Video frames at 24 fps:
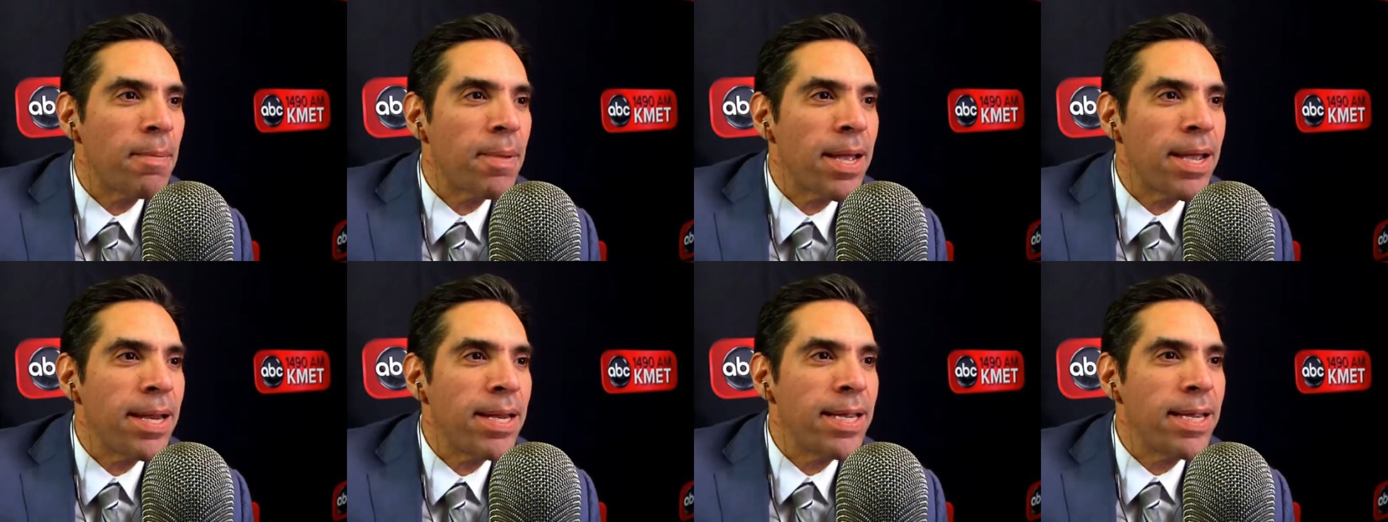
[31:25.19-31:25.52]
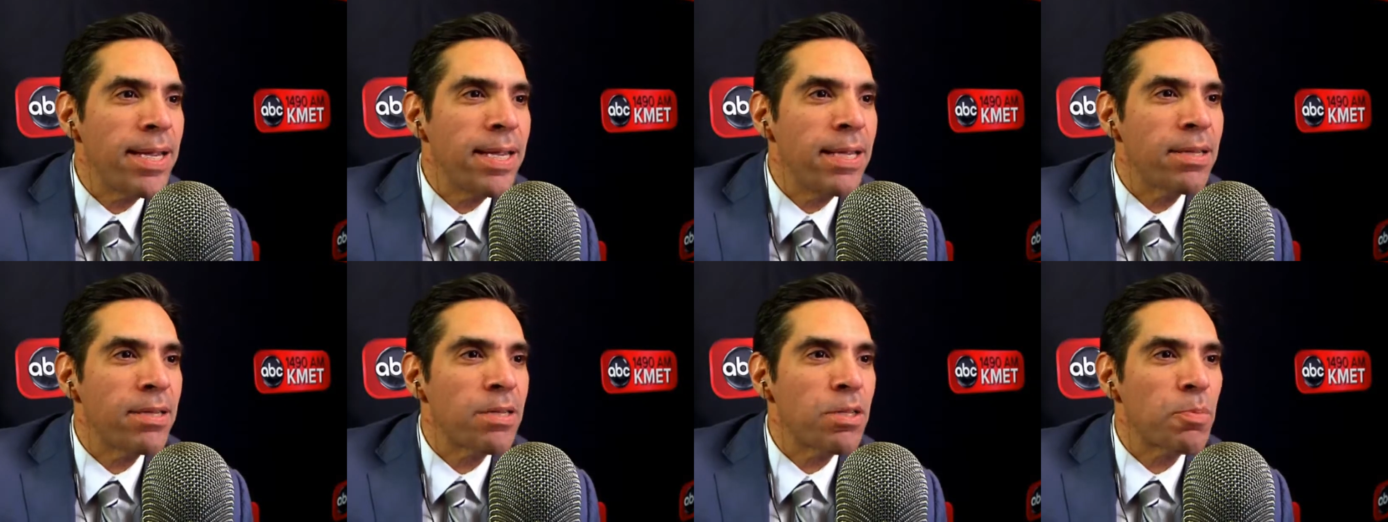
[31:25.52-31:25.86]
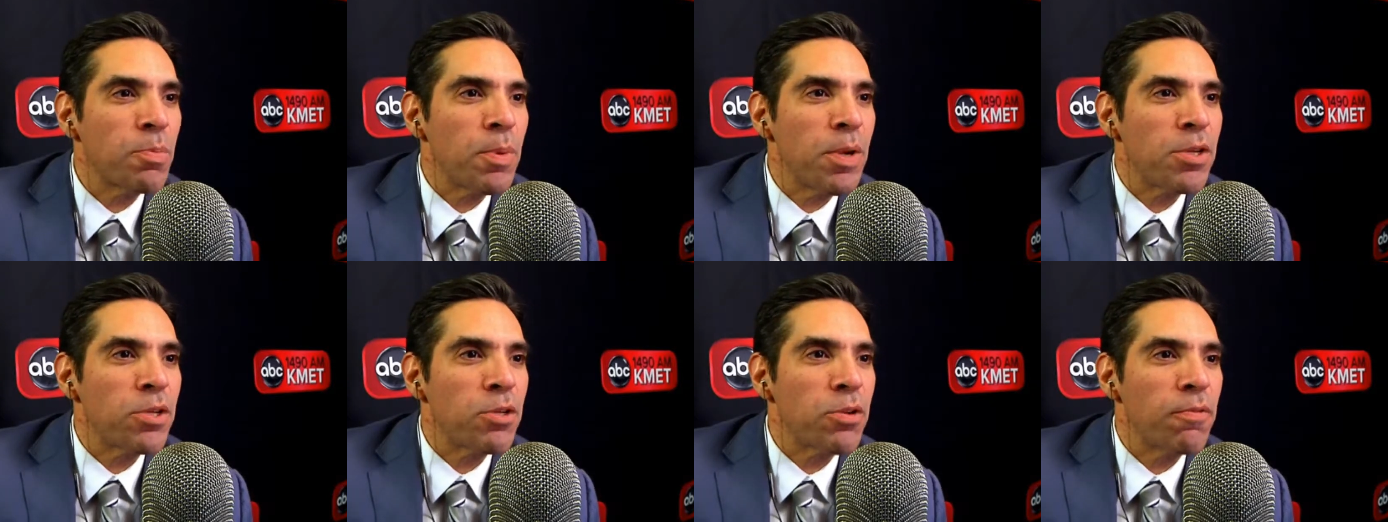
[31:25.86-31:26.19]
Any
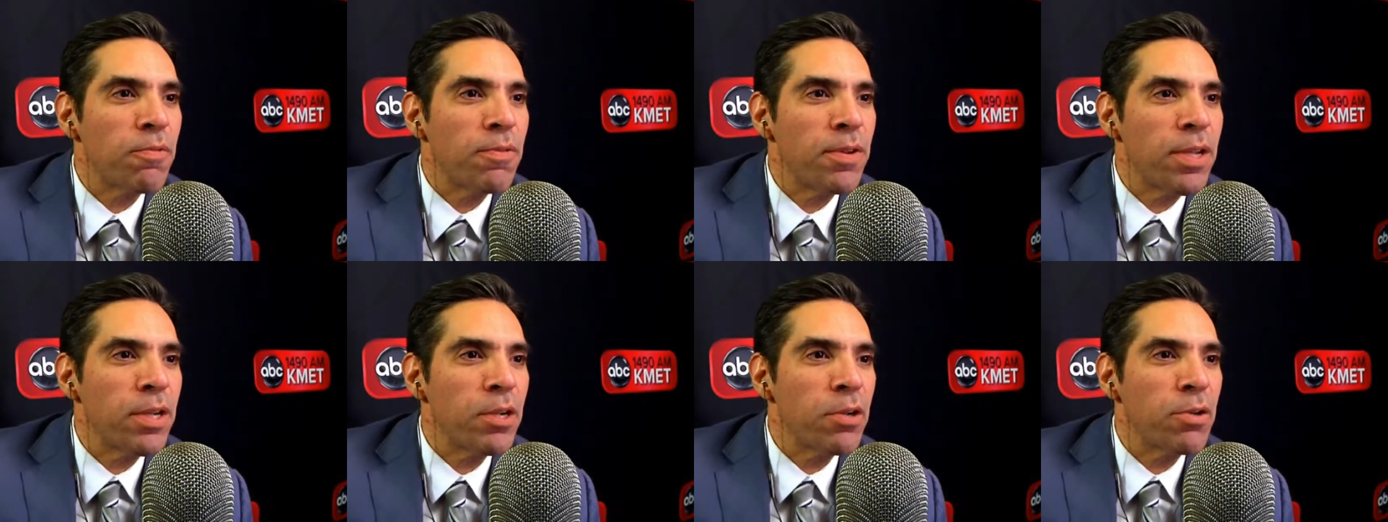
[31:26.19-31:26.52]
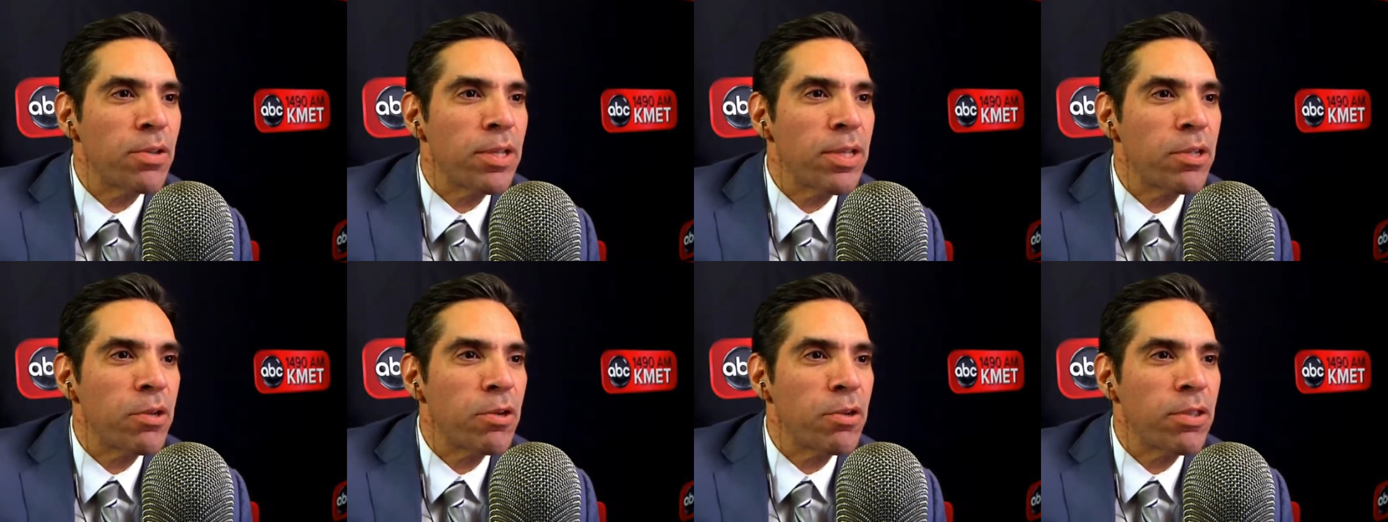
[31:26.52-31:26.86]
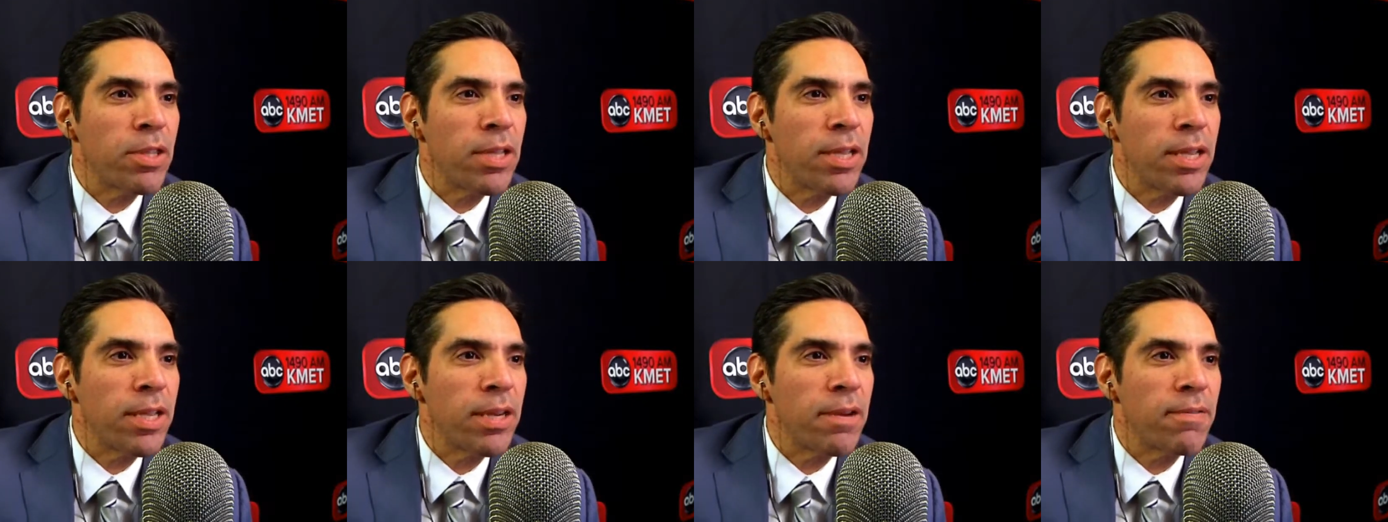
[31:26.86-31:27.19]
special vehicle that you're
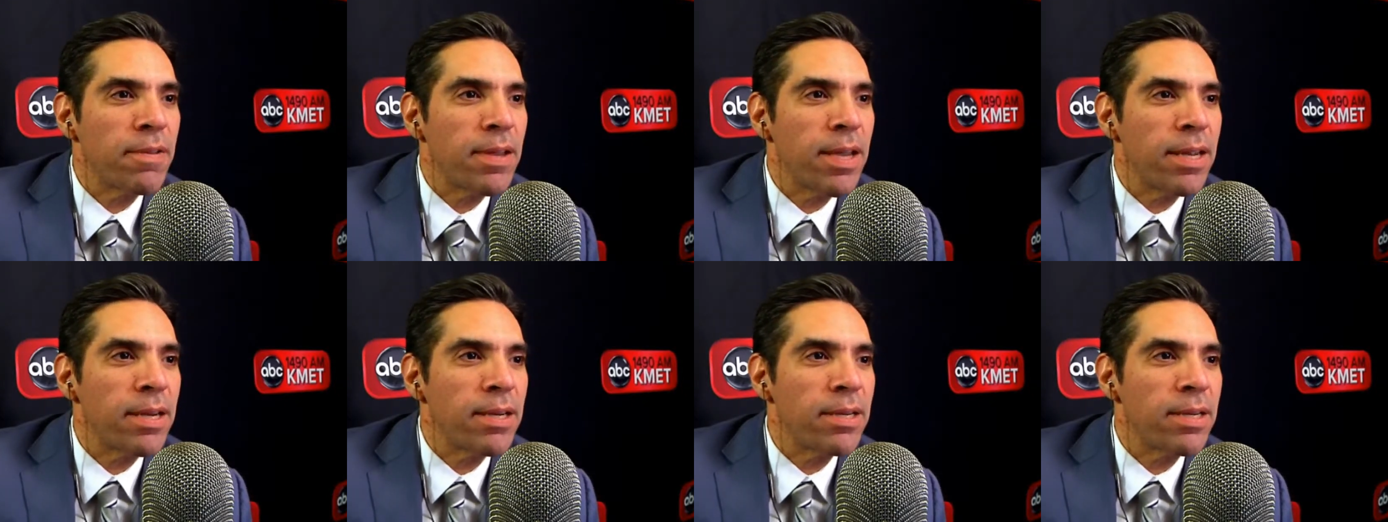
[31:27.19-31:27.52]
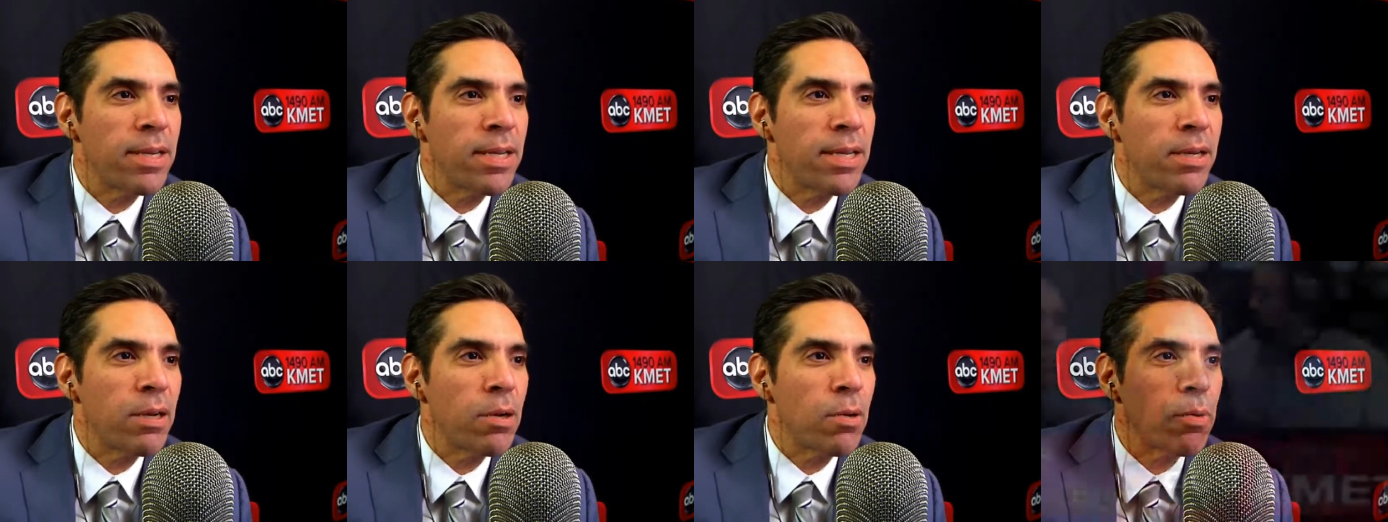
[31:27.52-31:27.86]
thinking of getting